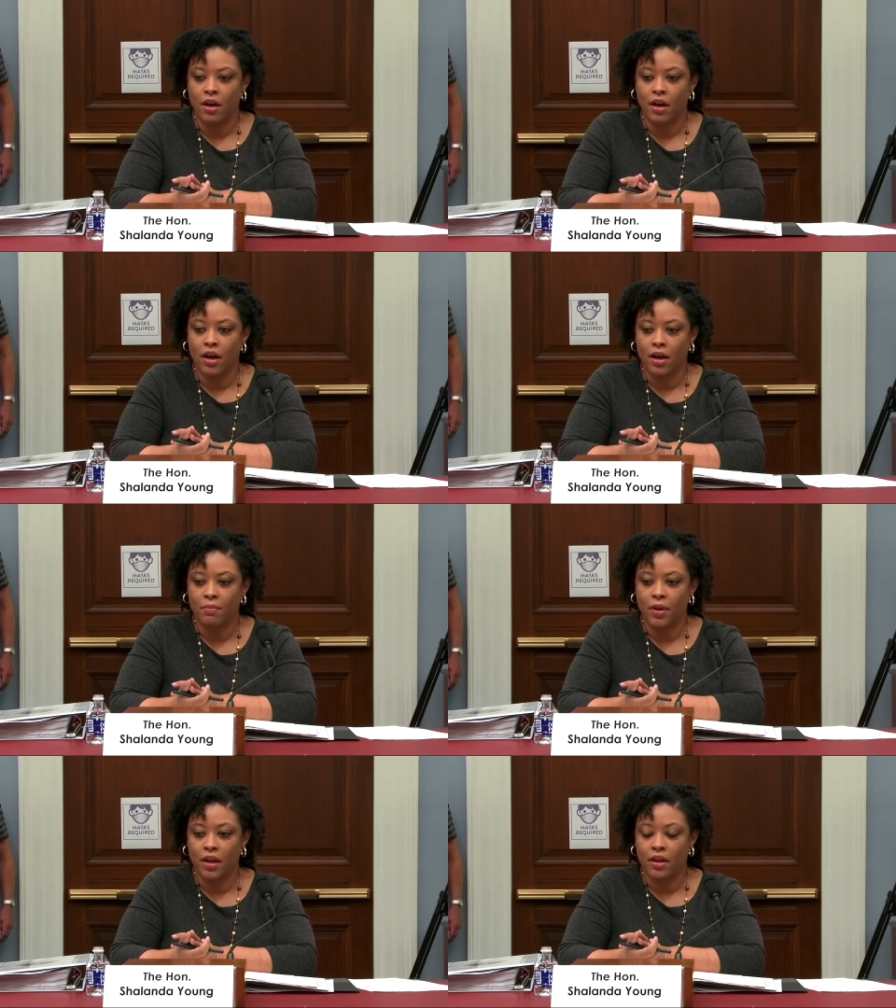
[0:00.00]

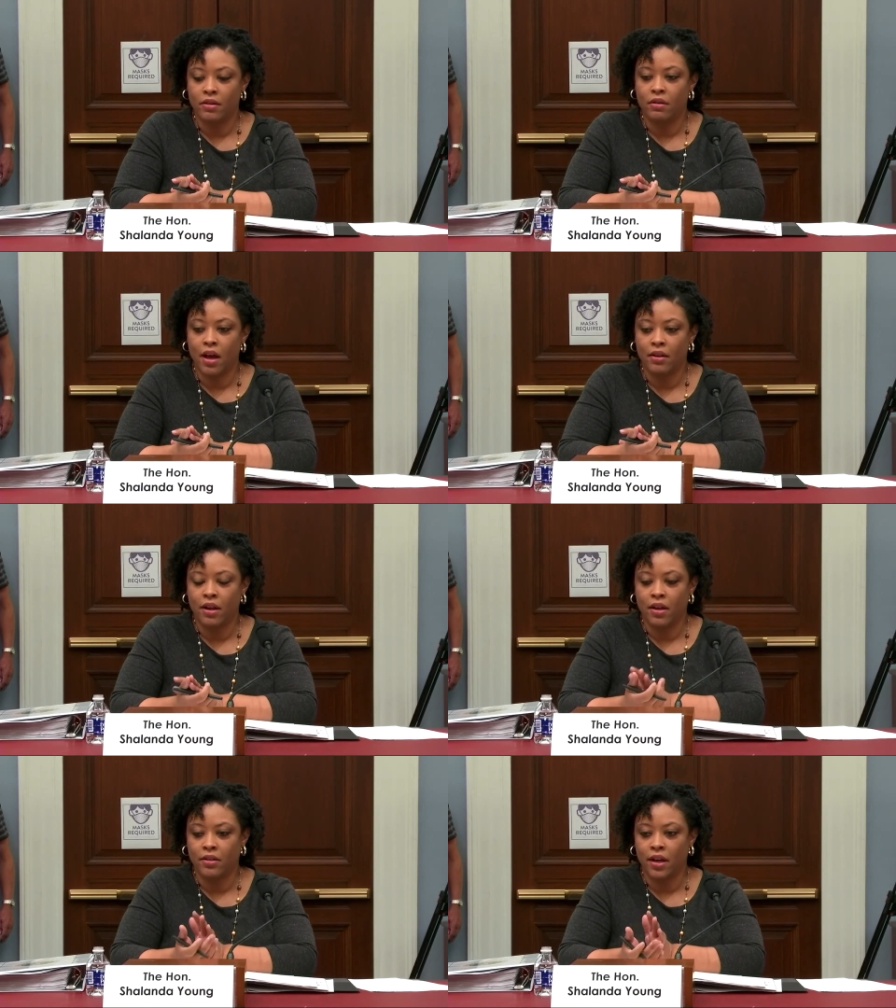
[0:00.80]
And
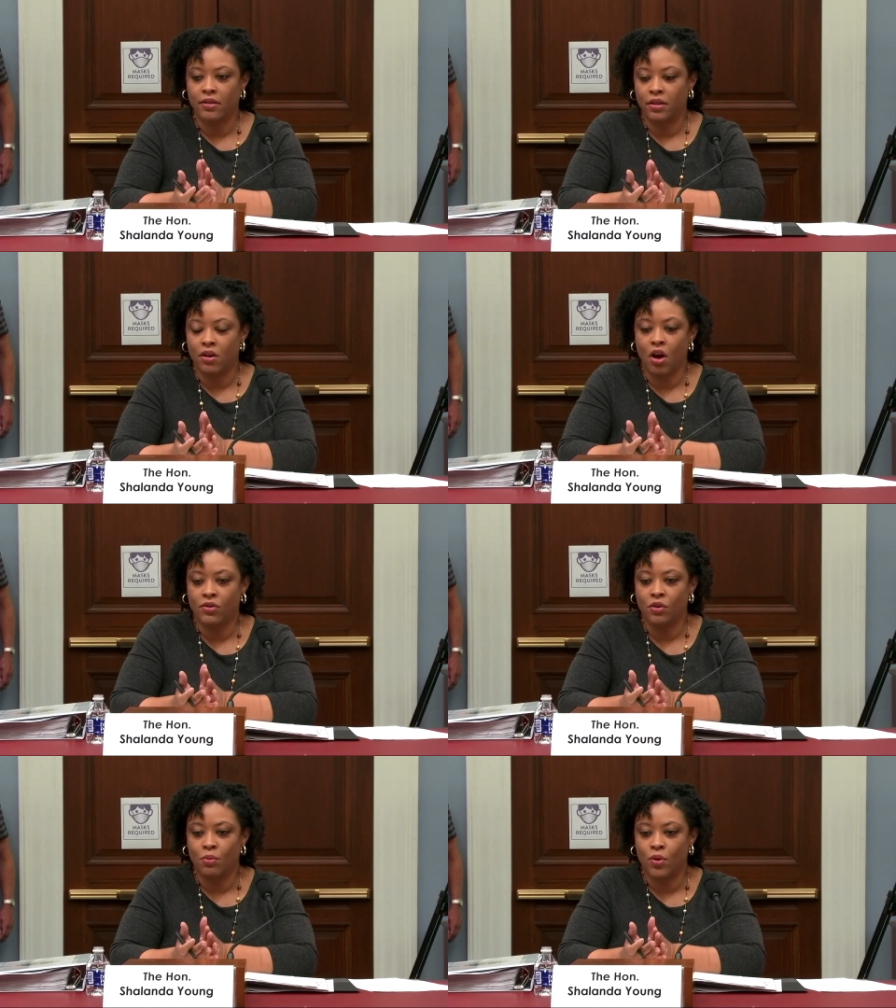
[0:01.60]
I'd like to
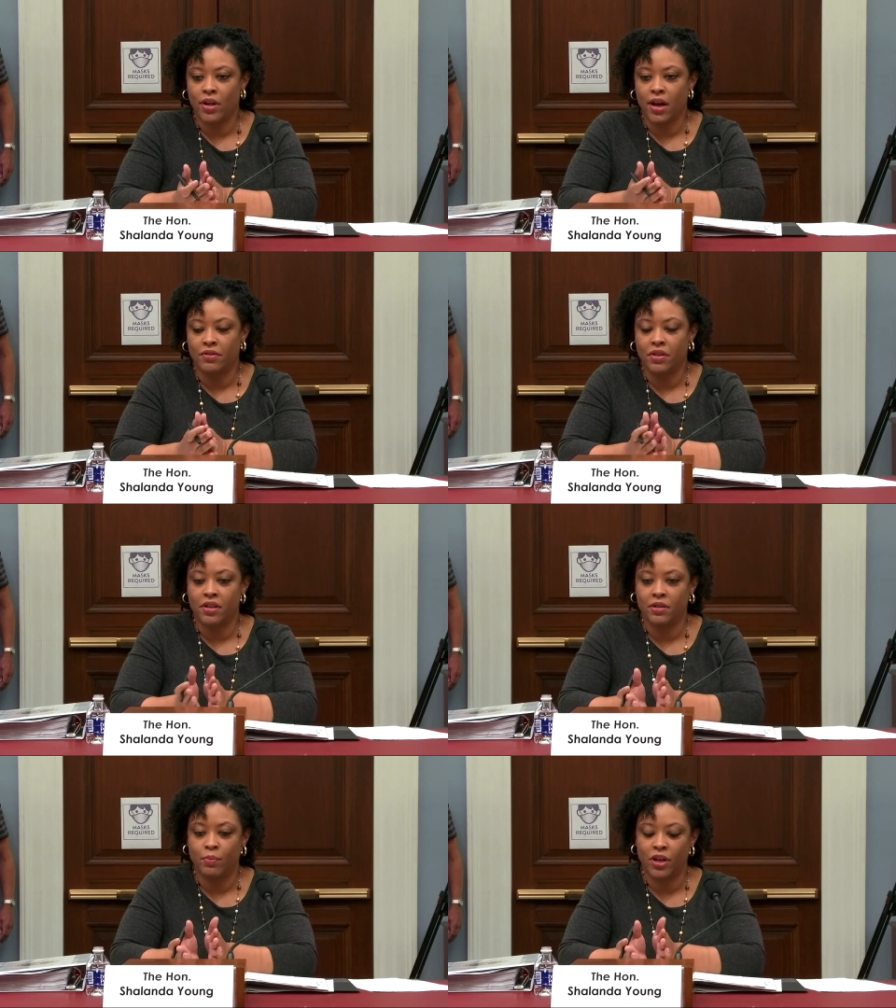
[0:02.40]
also point out that
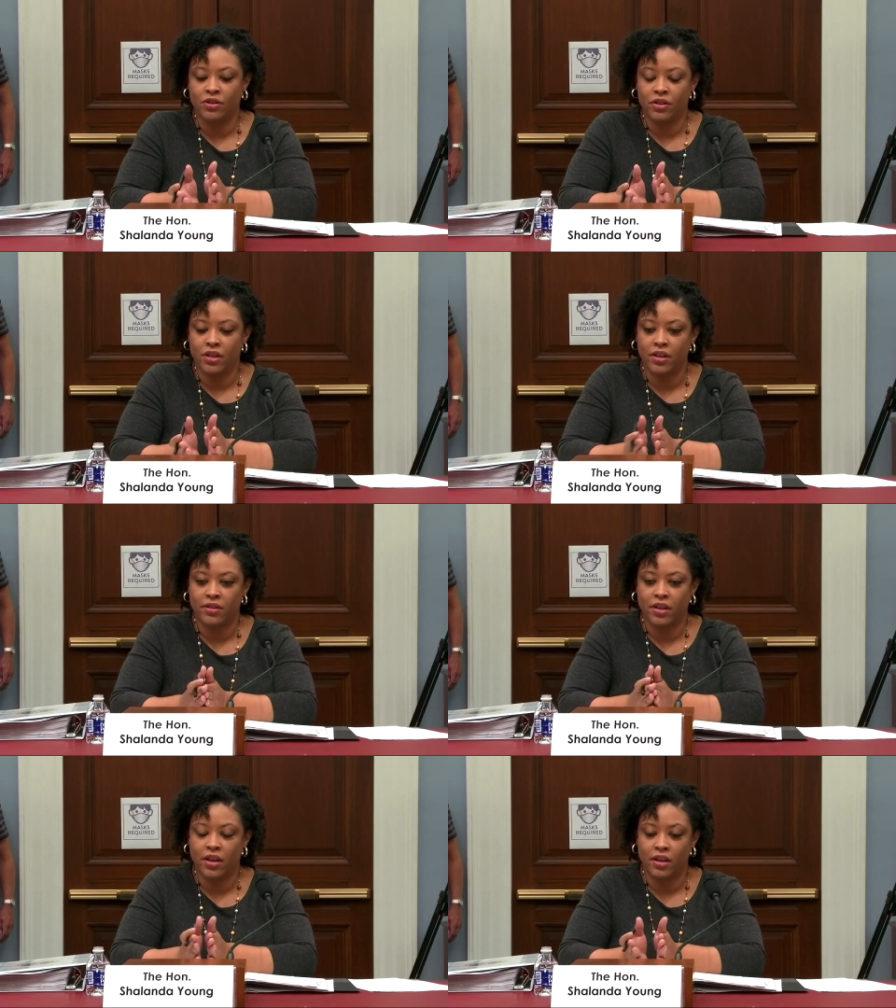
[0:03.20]
this budget does
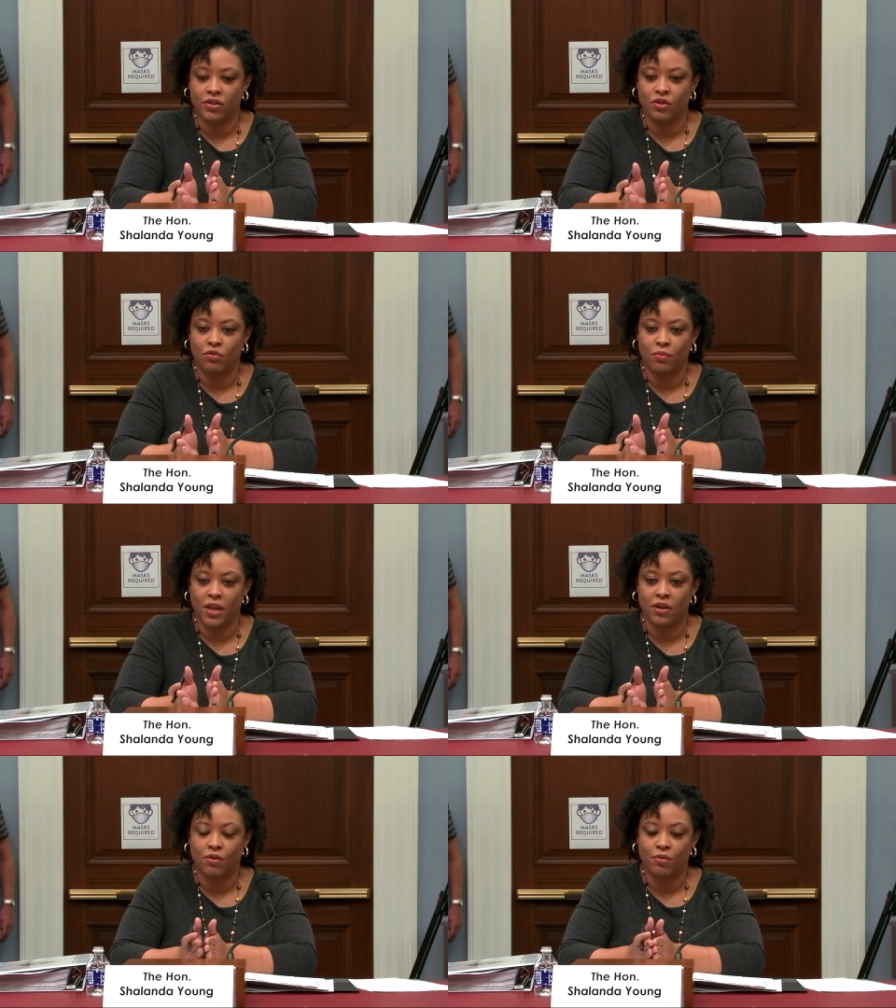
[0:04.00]
assume
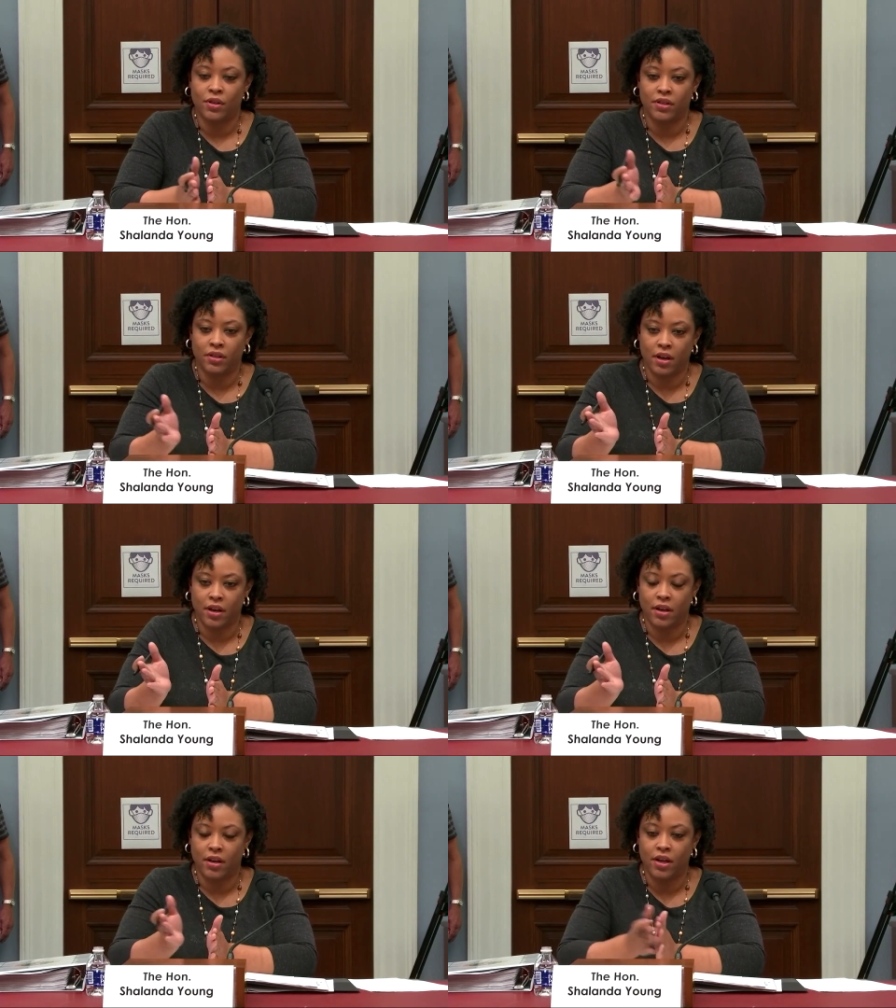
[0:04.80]
increased
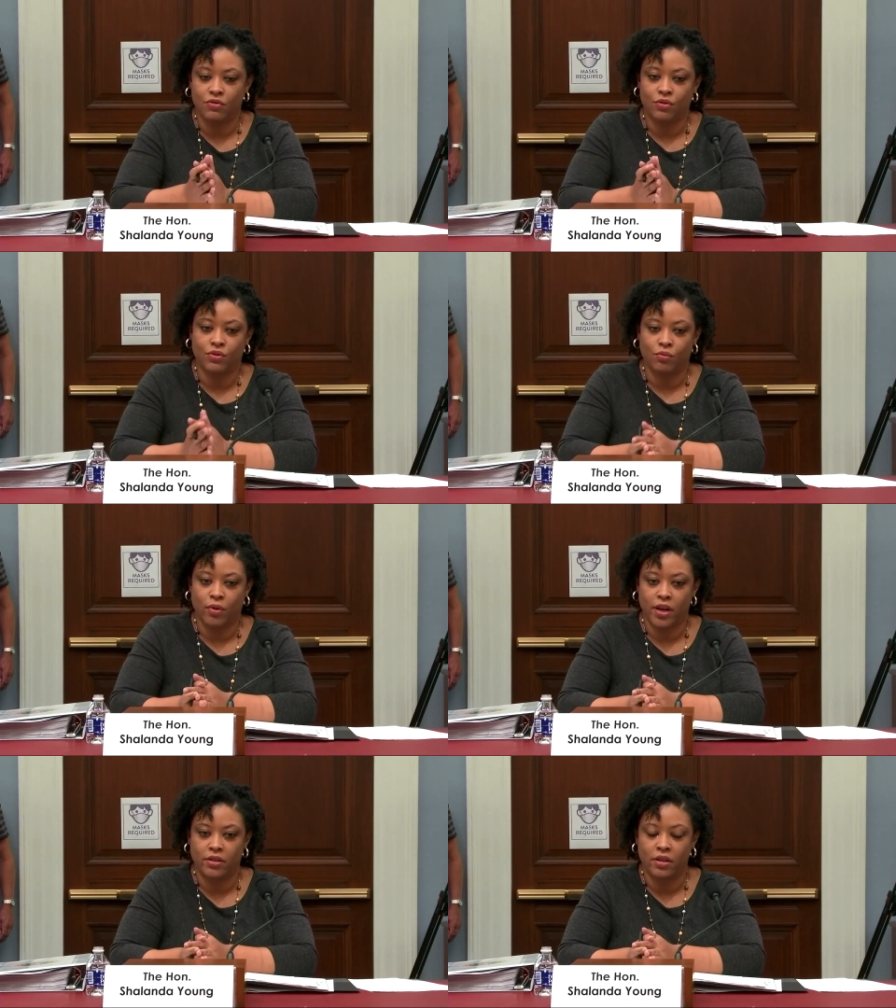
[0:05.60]
interest
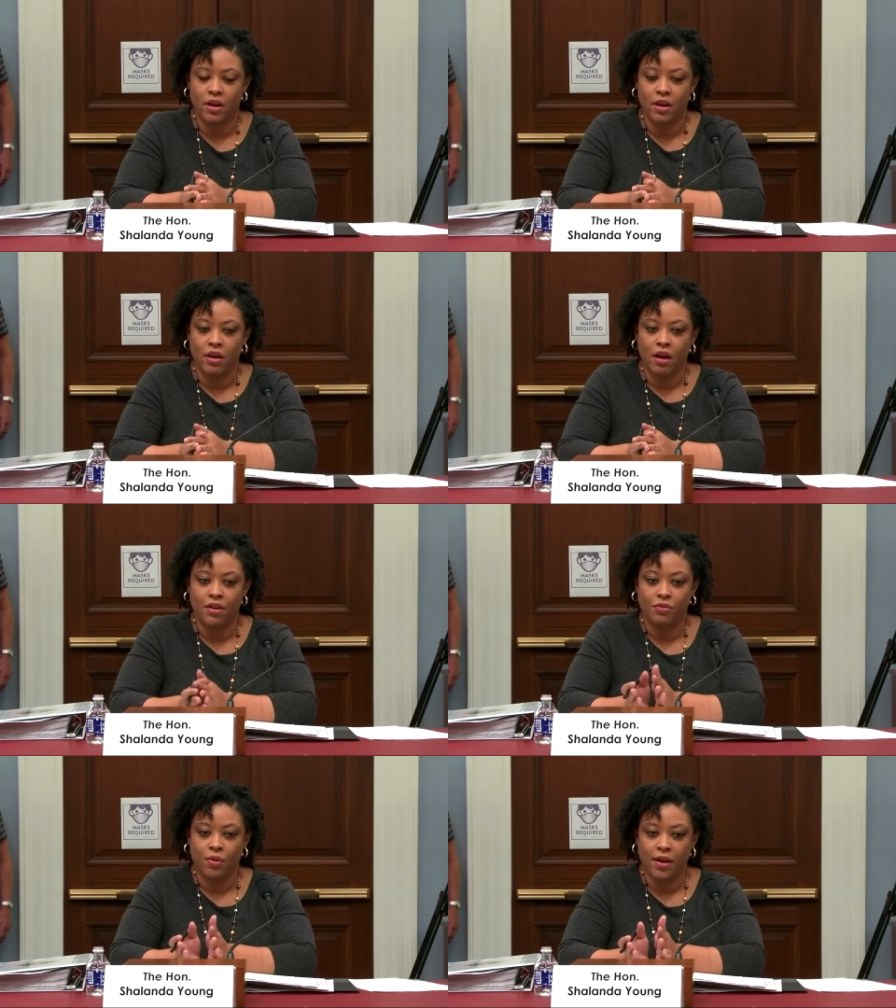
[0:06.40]
rates
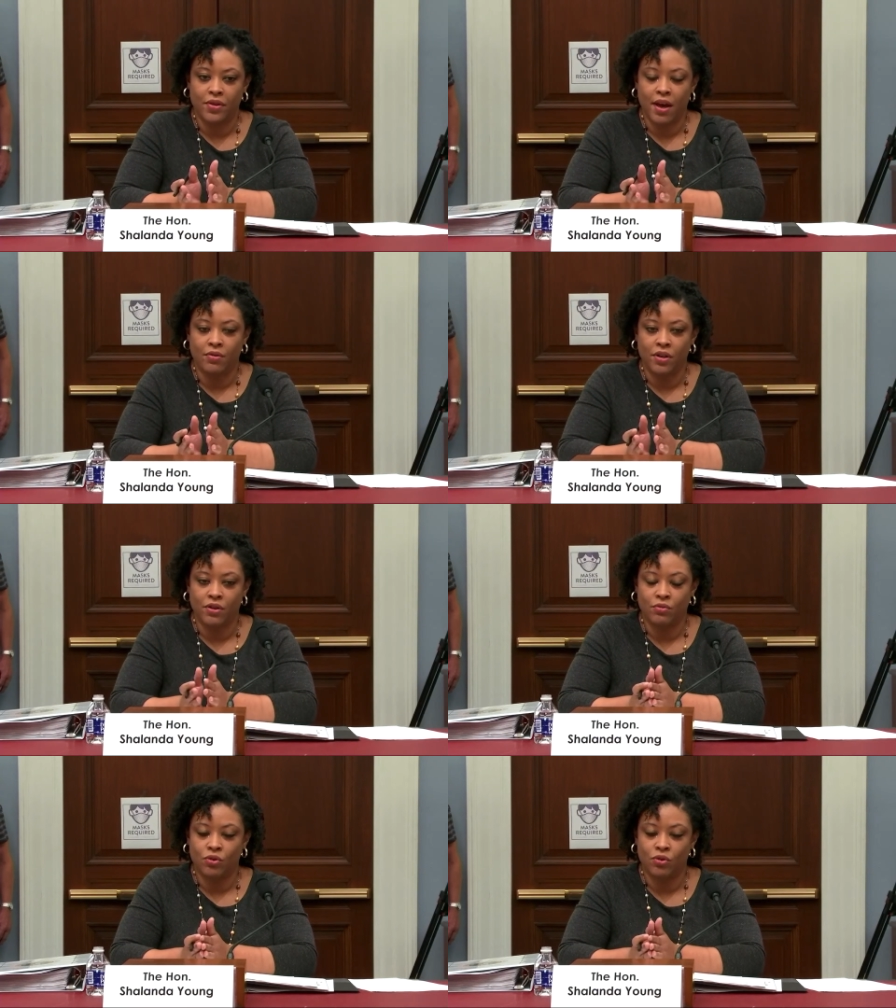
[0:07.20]
throughout the out years.